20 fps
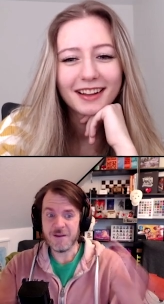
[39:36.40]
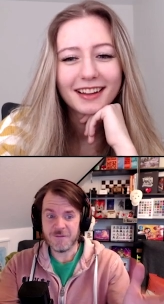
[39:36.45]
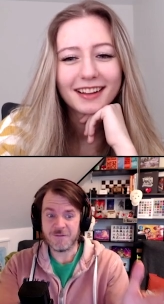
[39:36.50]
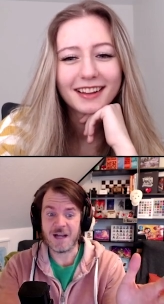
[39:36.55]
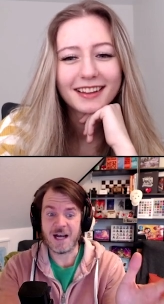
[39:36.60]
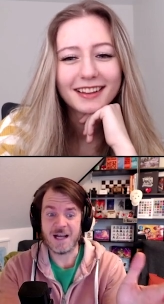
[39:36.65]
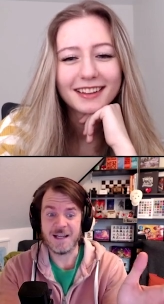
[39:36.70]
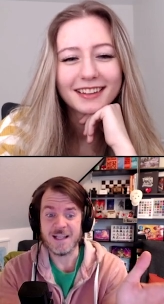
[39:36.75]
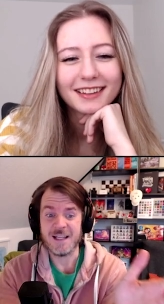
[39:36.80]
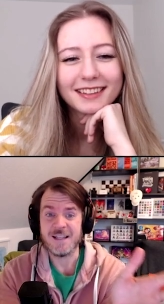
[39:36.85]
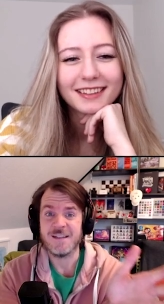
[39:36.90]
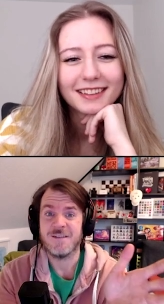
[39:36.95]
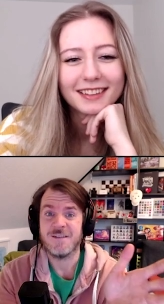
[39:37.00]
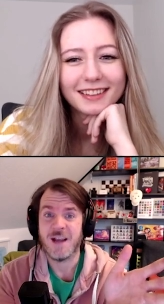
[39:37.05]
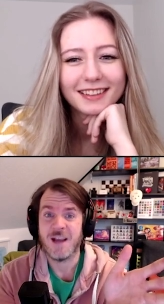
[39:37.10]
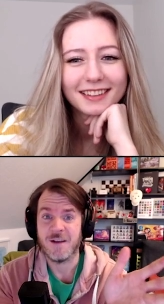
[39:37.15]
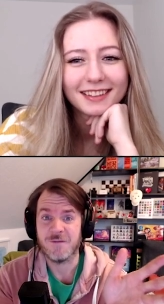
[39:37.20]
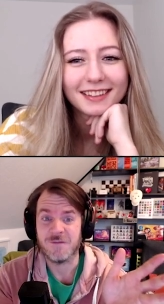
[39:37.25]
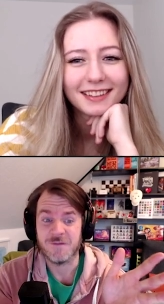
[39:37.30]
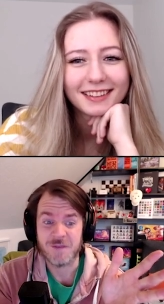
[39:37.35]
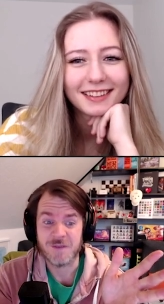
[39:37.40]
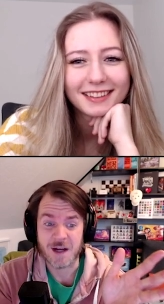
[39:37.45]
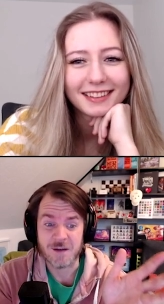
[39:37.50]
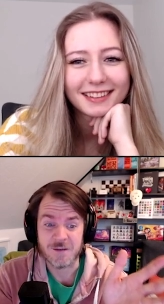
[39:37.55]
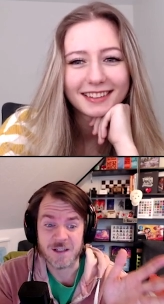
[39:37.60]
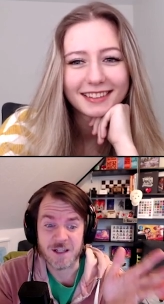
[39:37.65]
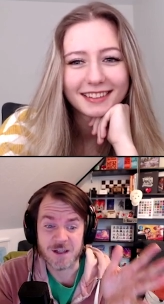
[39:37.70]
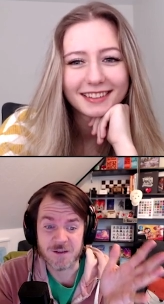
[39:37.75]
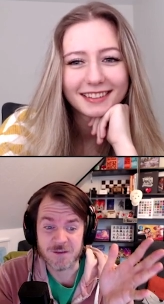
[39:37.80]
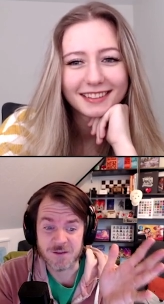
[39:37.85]
Speaker 1: Unless you haven't found it
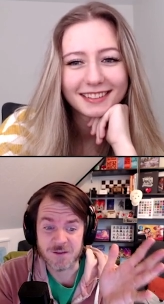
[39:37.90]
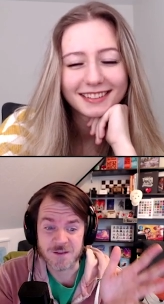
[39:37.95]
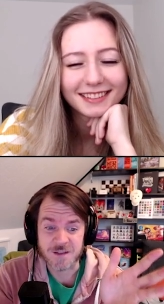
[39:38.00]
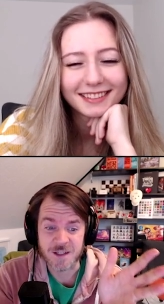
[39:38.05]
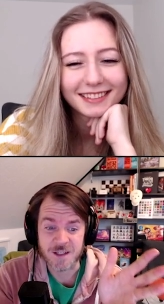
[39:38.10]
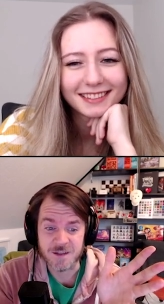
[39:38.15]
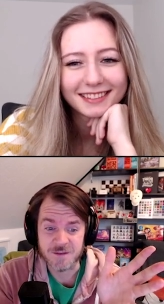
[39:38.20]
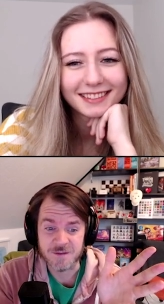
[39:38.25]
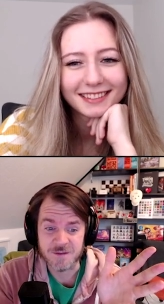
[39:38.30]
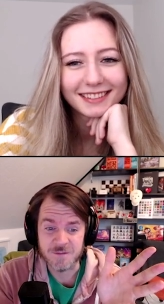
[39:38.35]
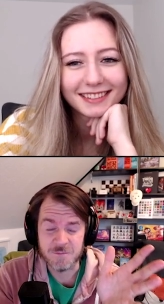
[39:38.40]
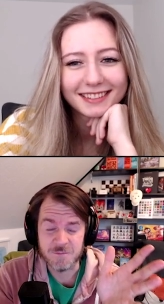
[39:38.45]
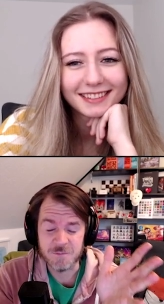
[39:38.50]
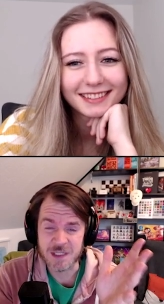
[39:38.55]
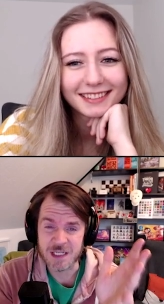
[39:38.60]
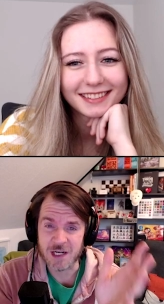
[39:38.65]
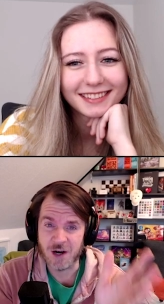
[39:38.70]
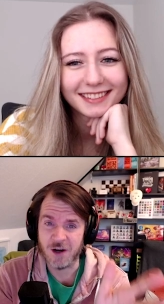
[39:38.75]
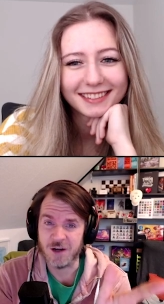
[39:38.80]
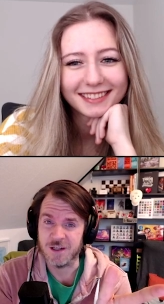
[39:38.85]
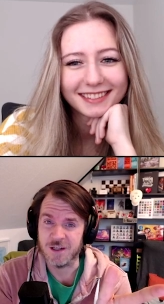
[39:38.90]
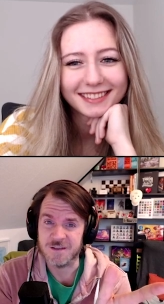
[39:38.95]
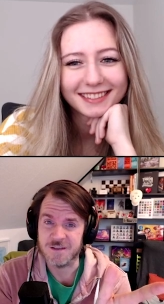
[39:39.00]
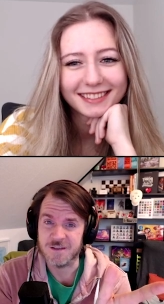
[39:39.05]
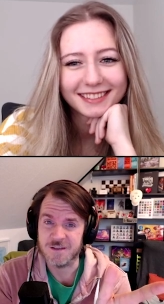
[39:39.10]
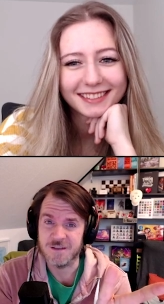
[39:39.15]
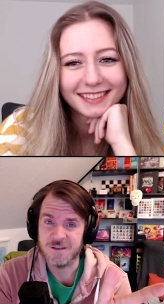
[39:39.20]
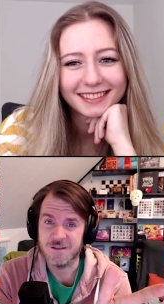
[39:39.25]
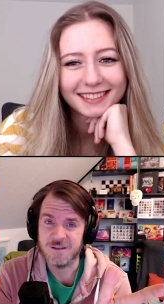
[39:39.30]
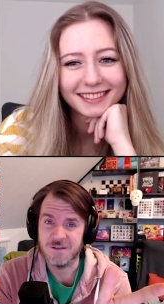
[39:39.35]
out yourself, be
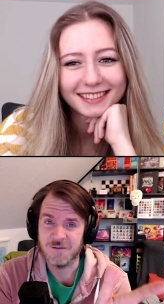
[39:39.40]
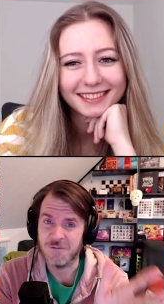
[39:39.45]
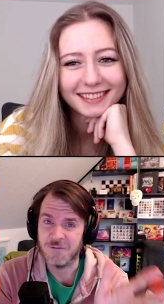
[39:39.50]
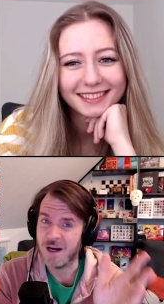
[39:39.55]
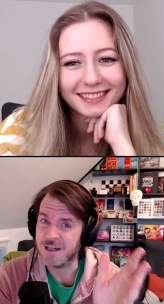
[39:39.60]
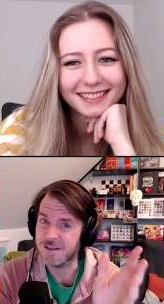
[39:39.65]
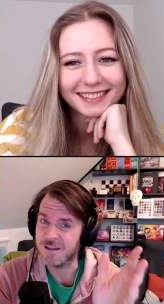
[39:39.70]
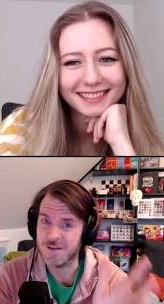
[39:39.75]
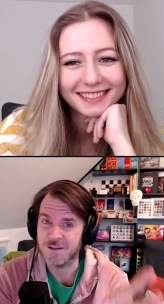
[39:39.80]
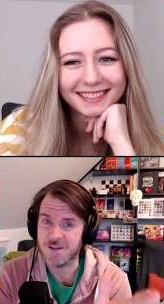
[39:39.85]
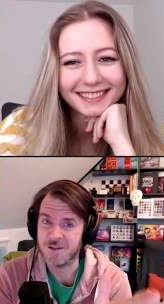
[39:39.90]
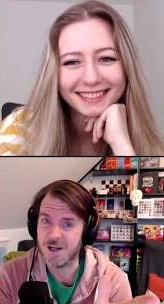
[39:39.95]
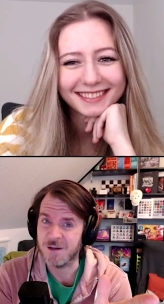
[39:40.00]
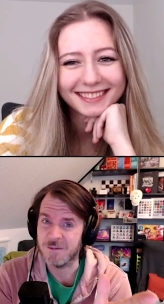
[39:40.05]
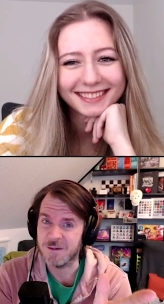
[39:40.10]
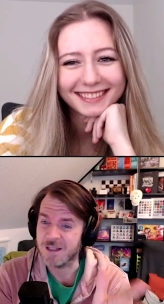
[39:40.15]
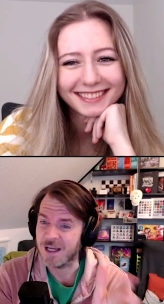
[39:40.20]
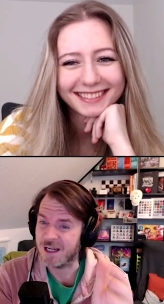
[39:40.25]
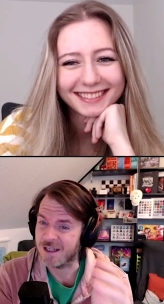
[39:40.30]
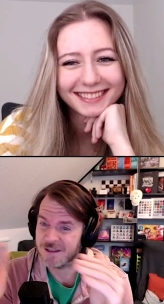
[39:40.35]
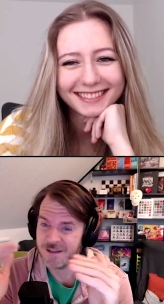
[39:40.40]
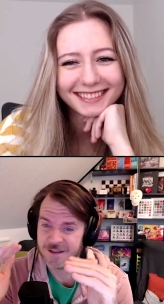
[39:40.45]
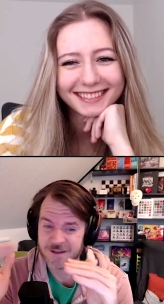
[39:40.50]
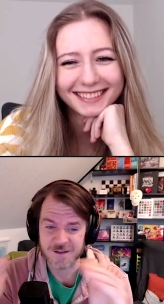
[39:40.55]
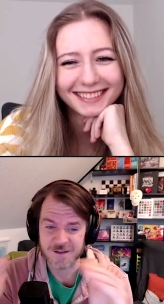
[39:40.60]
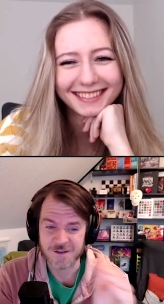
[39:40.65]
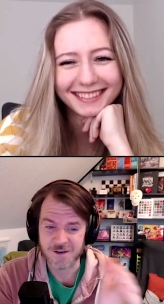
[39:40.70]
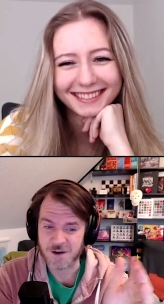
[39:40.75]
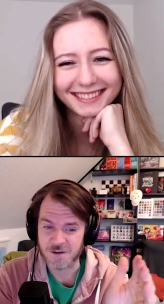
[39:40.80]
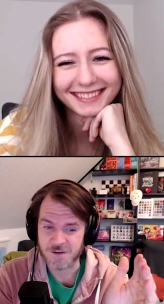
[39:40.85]
honest. Write in the comment, I didn't
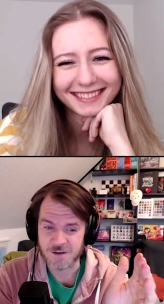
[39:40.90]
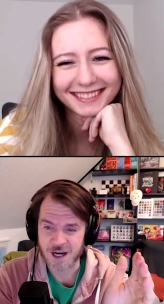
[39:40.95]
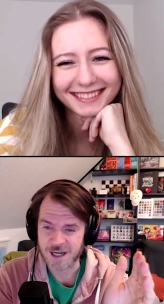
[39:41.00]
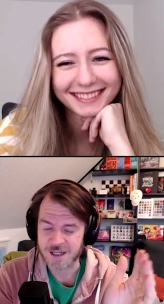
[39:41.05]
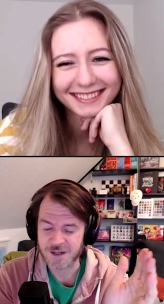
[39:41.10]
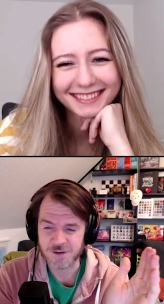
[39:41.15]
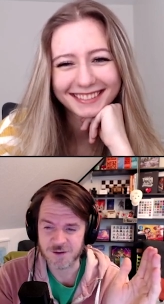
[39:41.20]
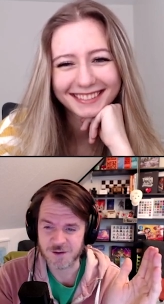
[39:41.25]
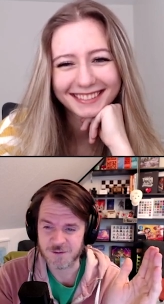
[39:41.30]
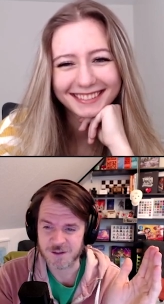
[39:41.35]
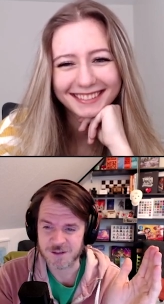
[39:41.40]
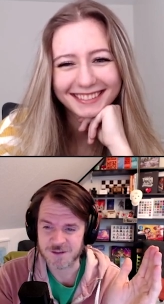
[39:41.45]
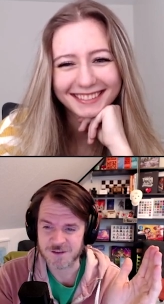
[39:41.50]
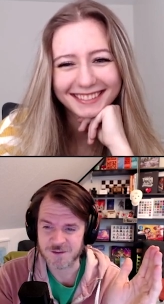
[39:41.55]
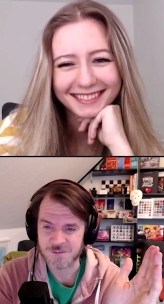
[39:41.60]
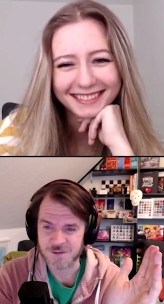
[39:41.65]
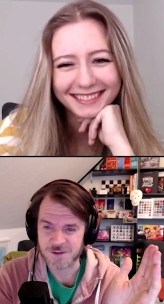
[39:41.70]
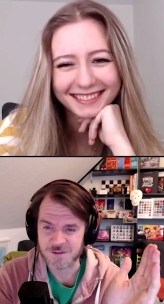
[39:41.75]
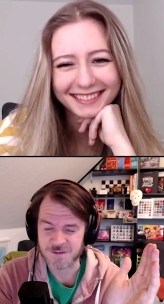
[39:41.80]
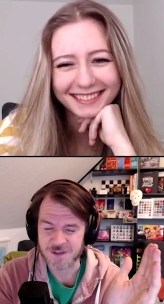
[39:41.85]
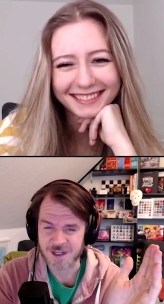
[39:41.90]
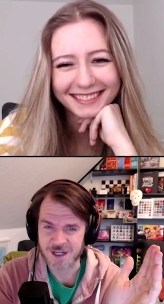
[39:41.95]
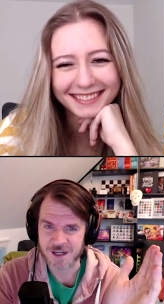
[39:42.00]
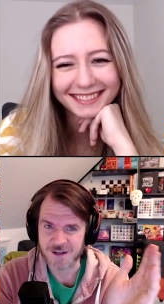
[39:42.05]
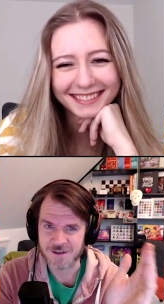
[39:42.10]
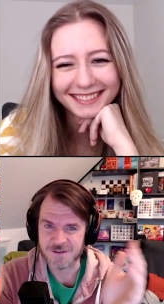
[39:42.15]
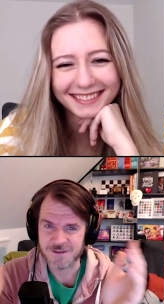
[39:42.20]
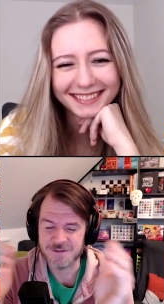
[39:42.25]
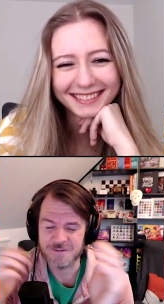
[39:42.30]
know. I don't know what to move now.